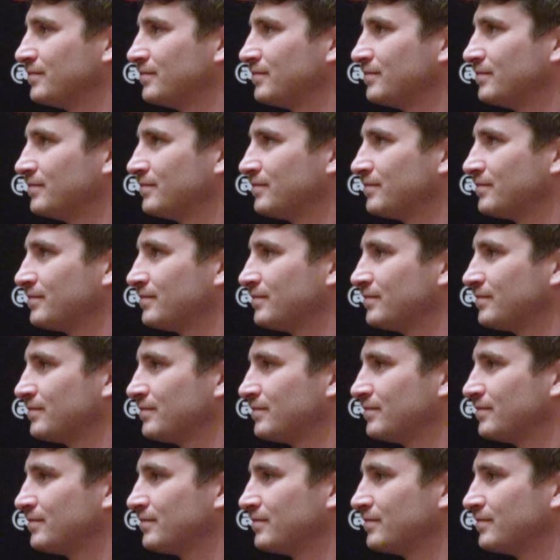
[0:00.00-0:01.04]

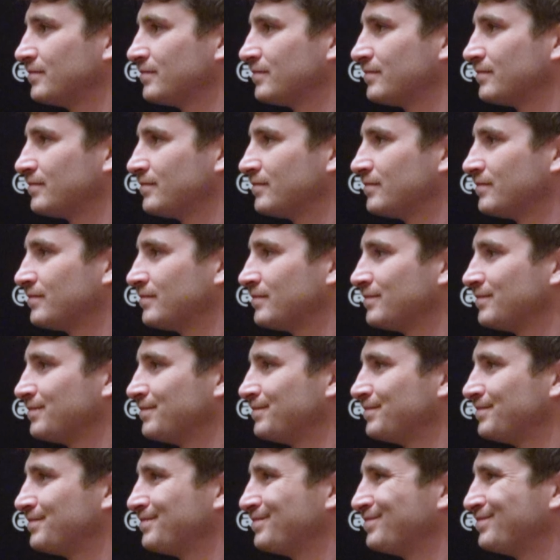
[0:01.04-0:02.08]

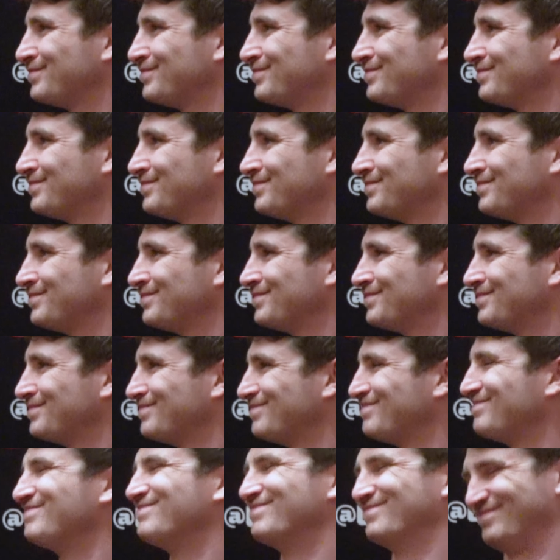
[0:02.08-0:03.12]

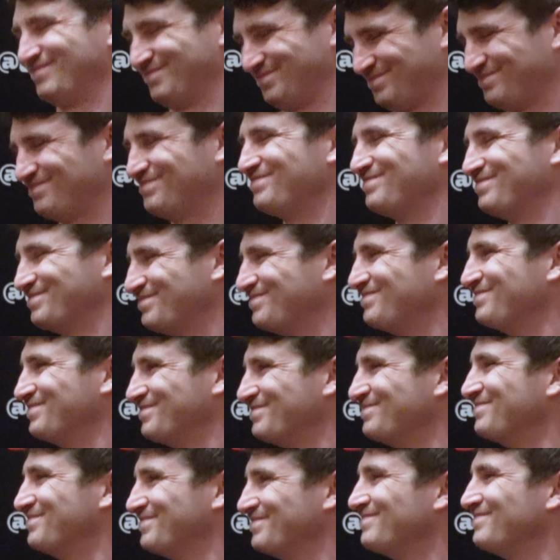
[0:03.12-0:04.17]

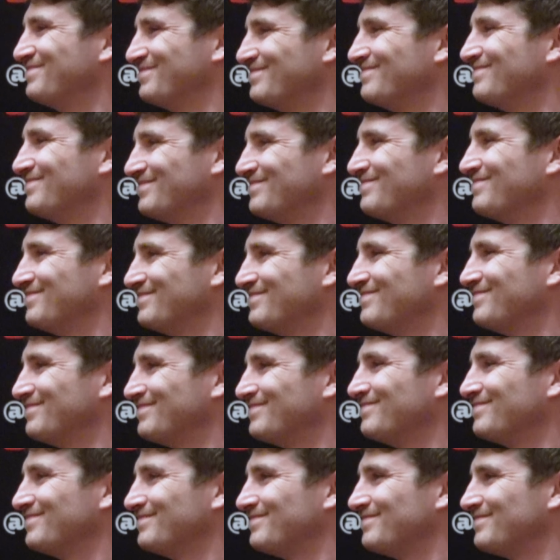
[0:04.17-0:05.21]

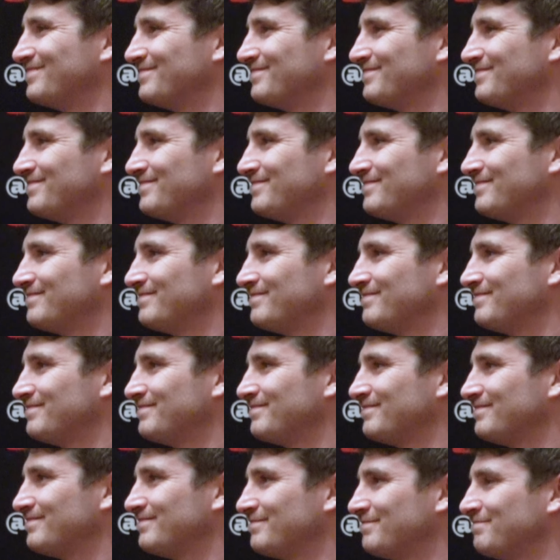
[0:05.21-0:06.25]

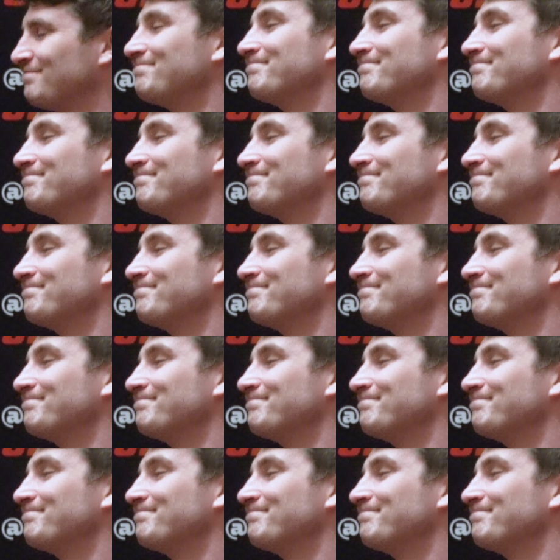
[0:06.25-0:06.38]
[no speech]